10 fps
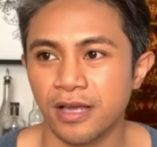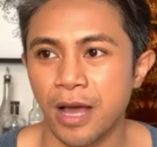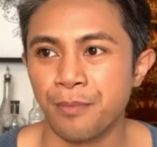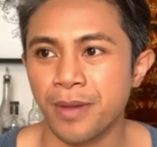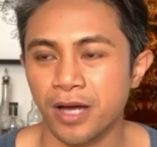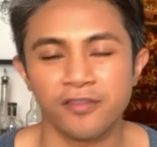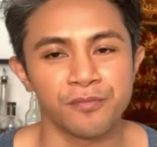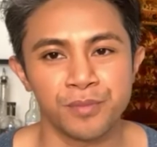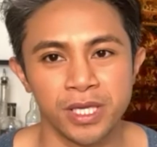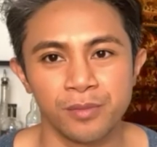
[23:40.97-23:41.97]
amount of
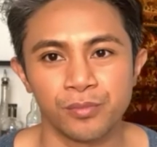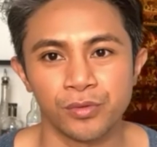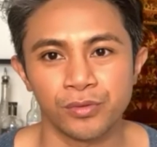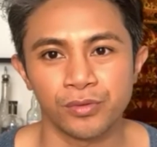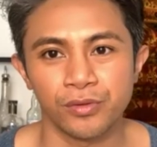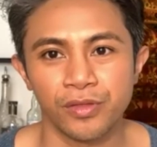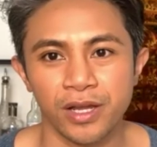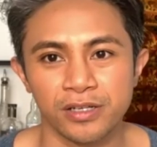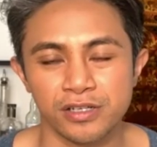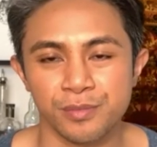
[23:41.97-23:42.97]
people that
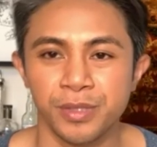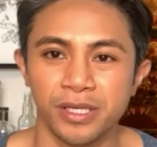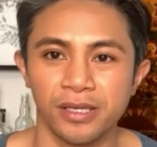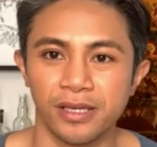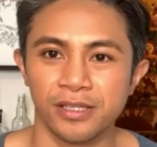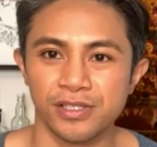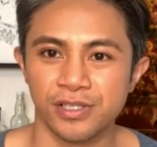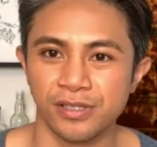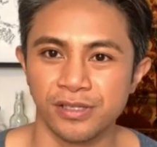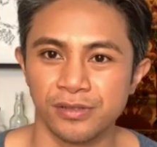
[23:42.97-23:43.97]
are speaking
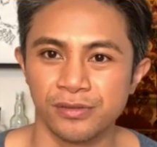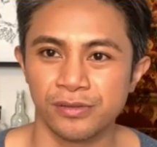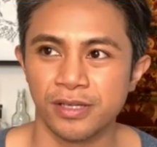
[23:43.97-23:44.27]
into you,